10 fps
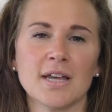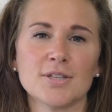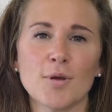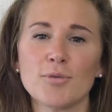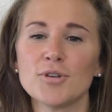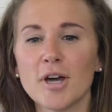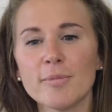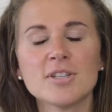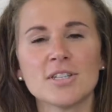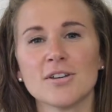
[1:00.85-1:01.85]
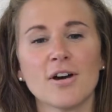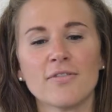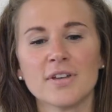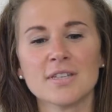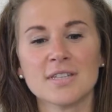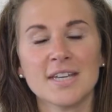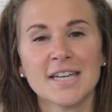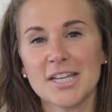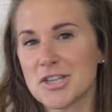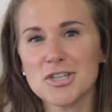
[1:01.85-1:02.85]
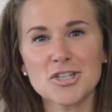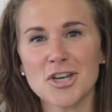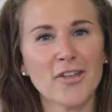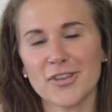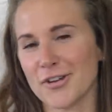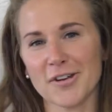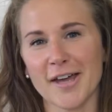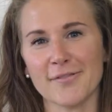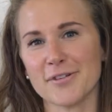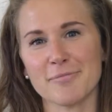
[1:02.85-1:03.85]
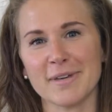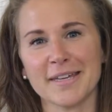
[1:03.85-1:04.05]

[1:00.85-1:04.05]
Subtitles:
As well, when you come into the office, it's just a chat that you're going to have with